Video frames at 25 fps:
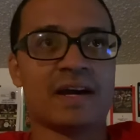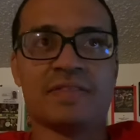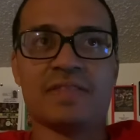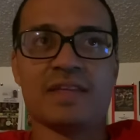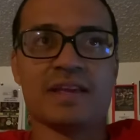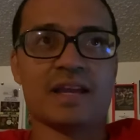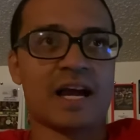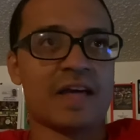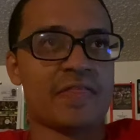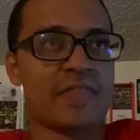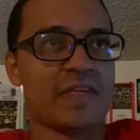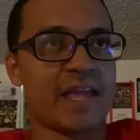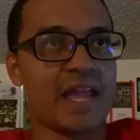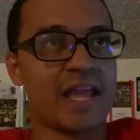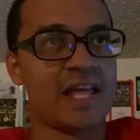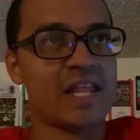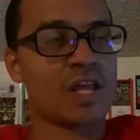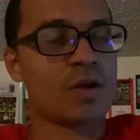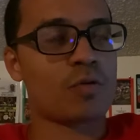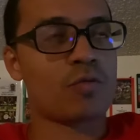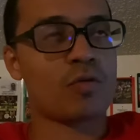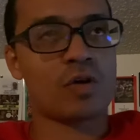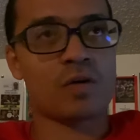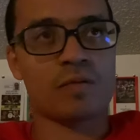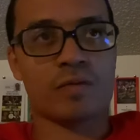I think Andy
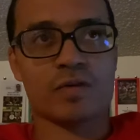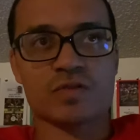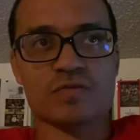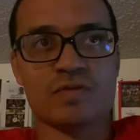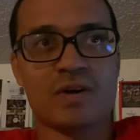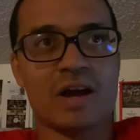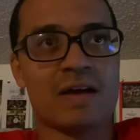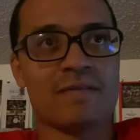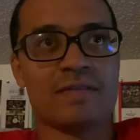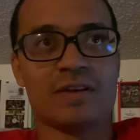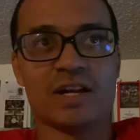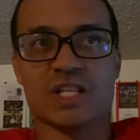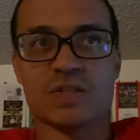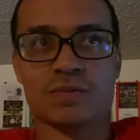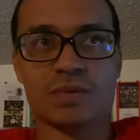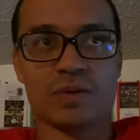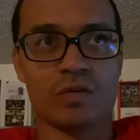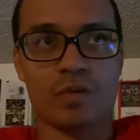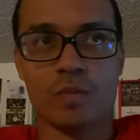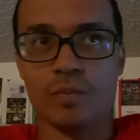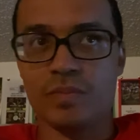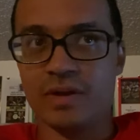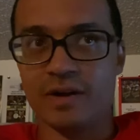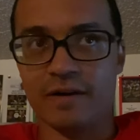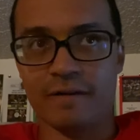Hiraoka versus Rayo Valenzuela
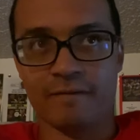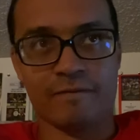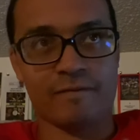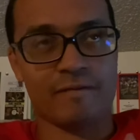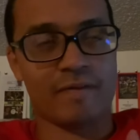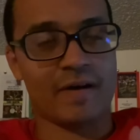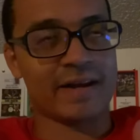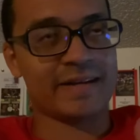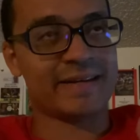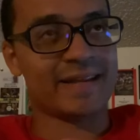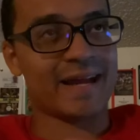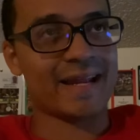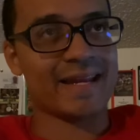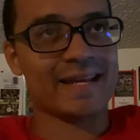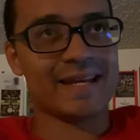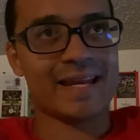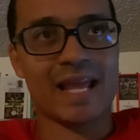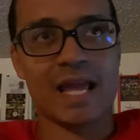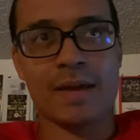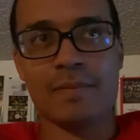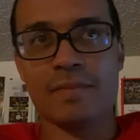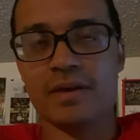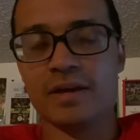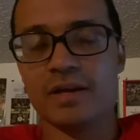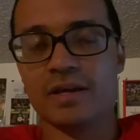would be a
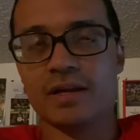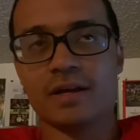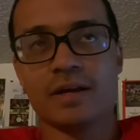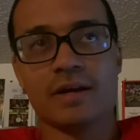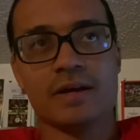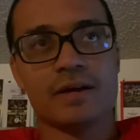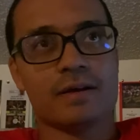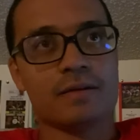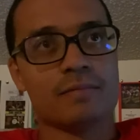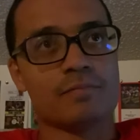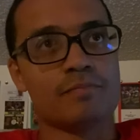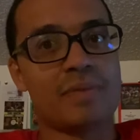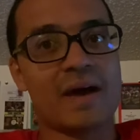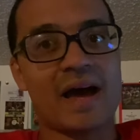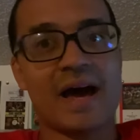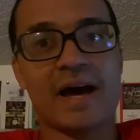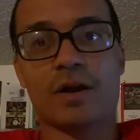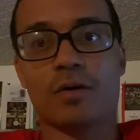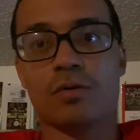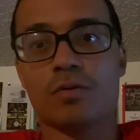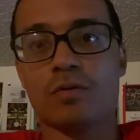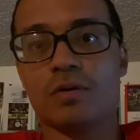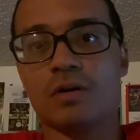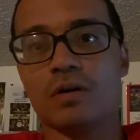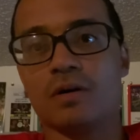dynamic
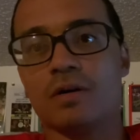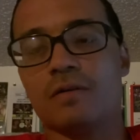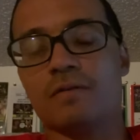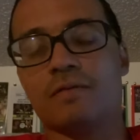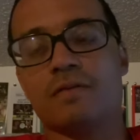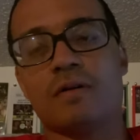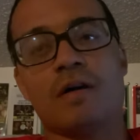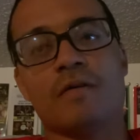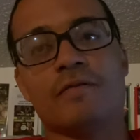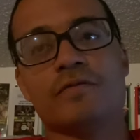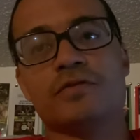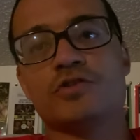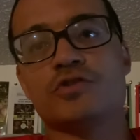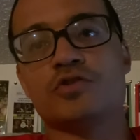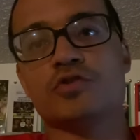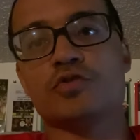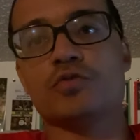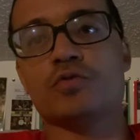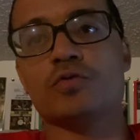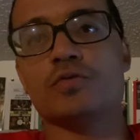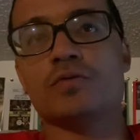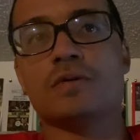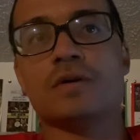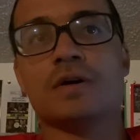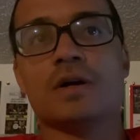battle of
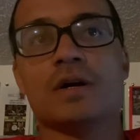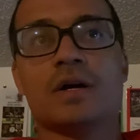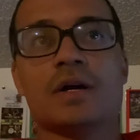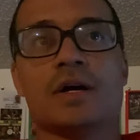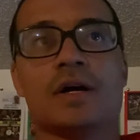two,